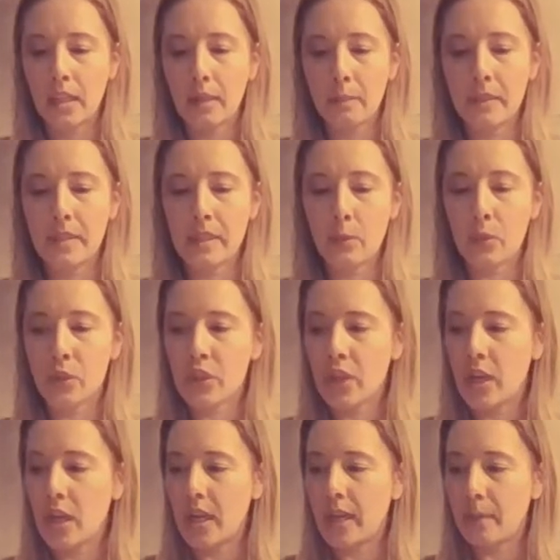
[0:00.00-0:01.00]
Let me see which
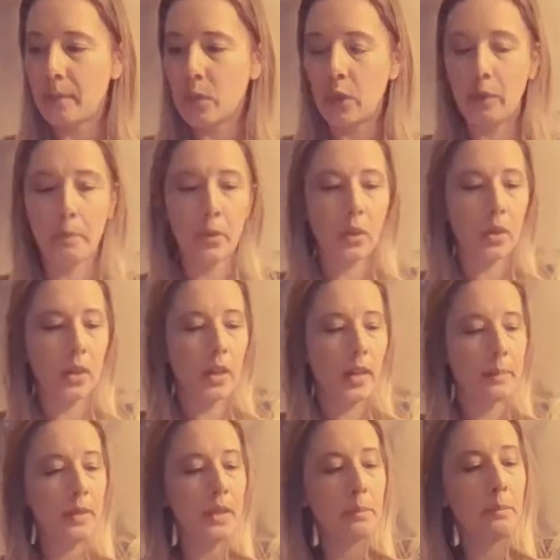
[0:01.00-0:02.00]
card I'm going to pull.
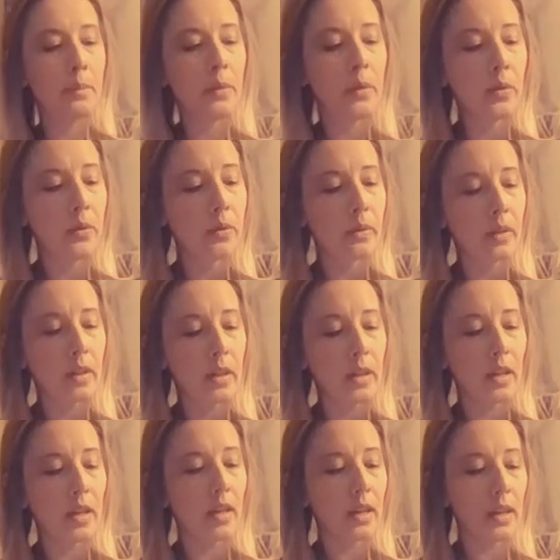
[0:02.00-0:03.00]
I'm going to pull
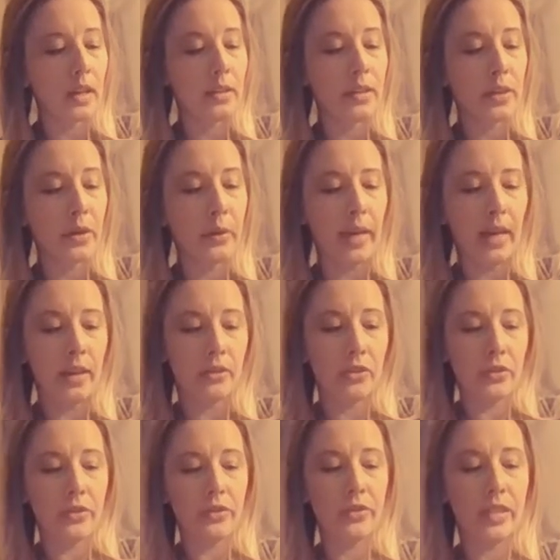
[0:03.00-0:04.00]
the Indigo
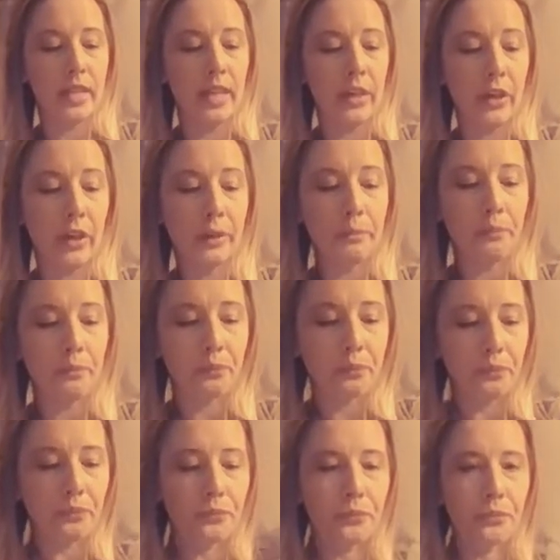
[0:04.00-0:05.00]
Angels here.
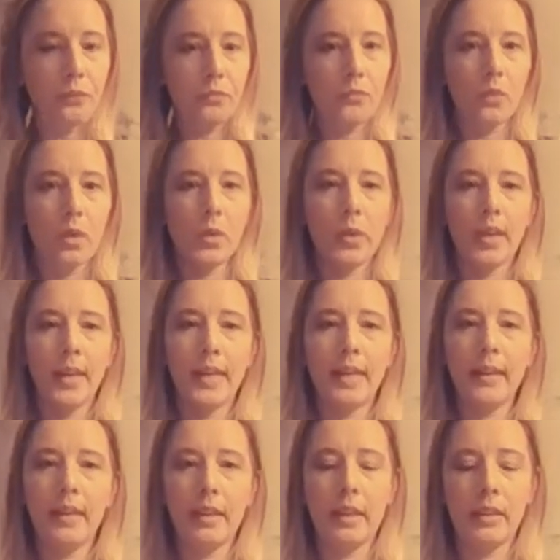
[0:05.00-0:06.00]

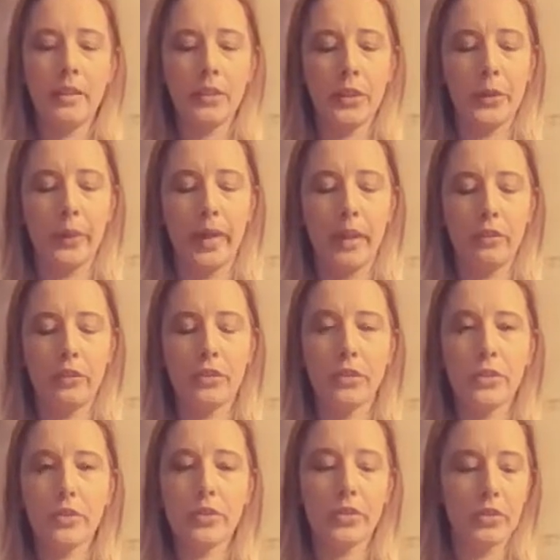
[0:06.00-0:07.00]
Okay, the Indigo
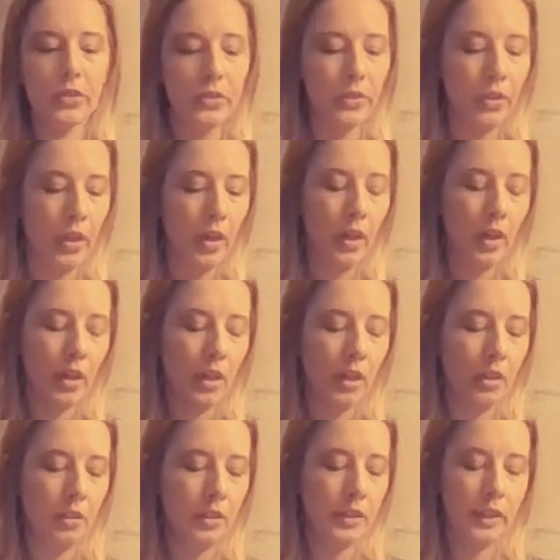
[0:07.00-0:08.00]
Angels.
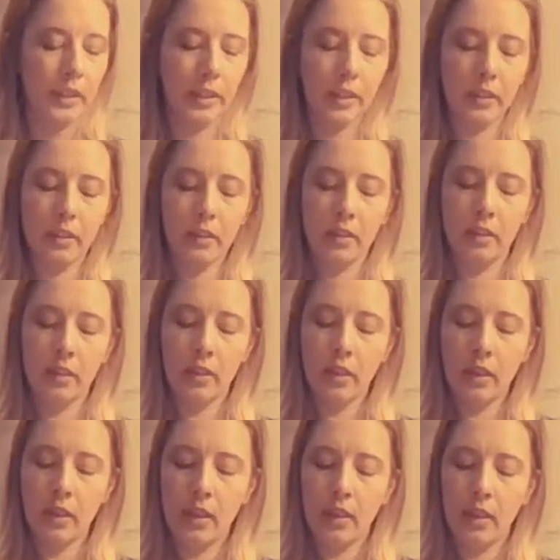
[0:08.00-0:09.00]
Clear.
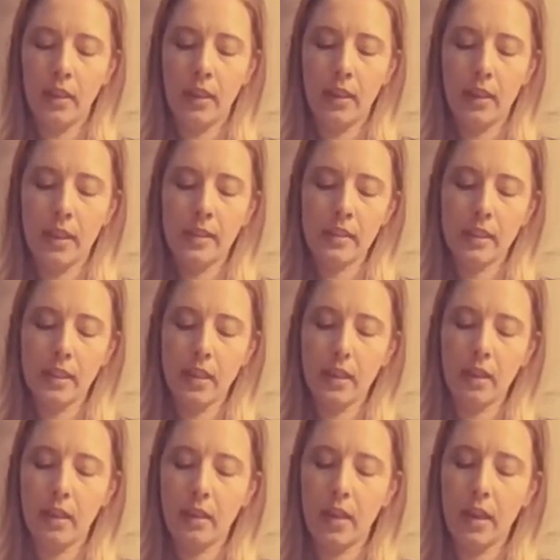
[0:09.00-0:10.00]

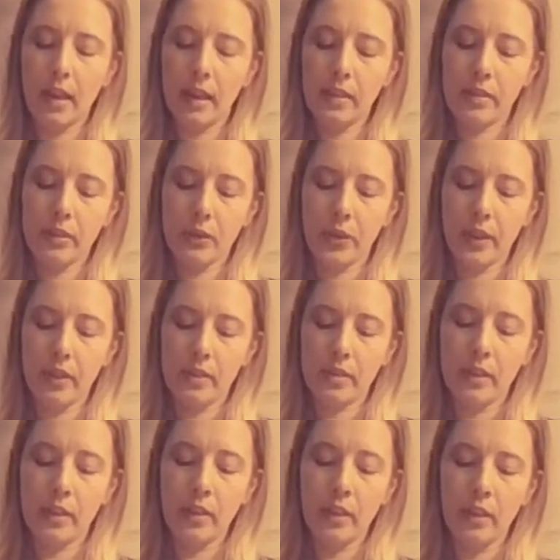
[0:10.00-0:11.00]
Asking in the highest
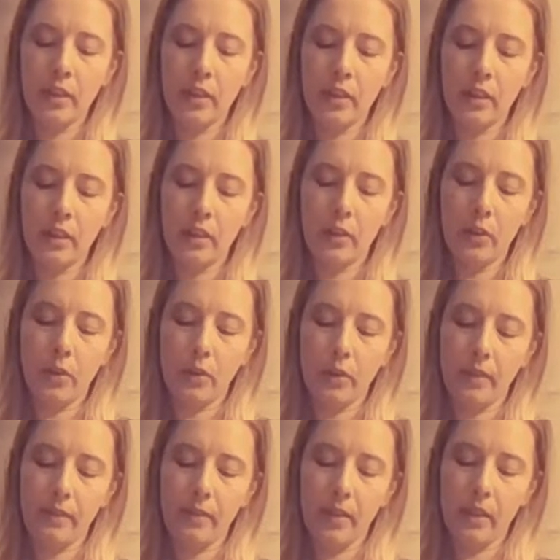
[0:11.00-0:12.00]
greatest good.
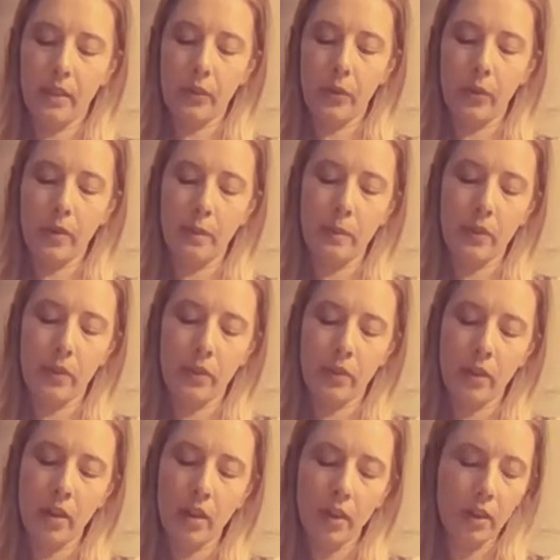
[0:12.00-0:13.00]
Holy Mother
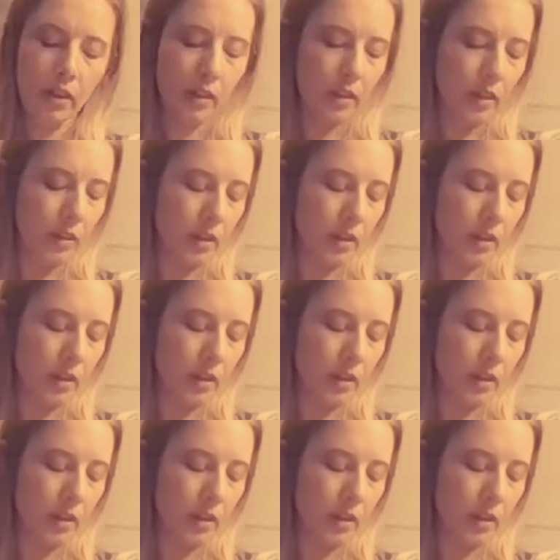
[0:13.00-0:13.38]
God.